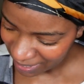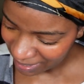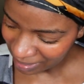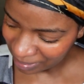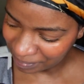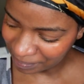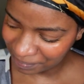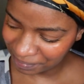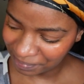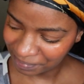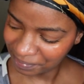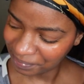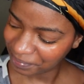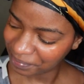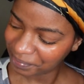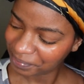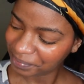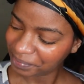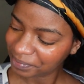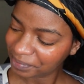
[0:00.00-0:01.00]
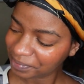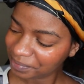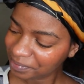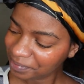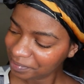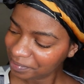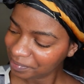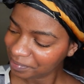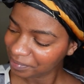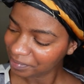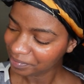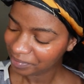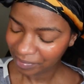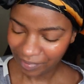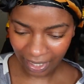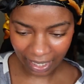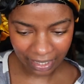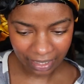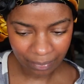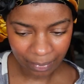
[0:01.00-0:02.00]
And I like the way that looks. I like the way it
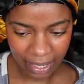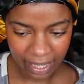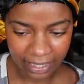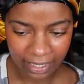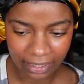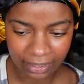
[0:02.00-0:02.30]
came out.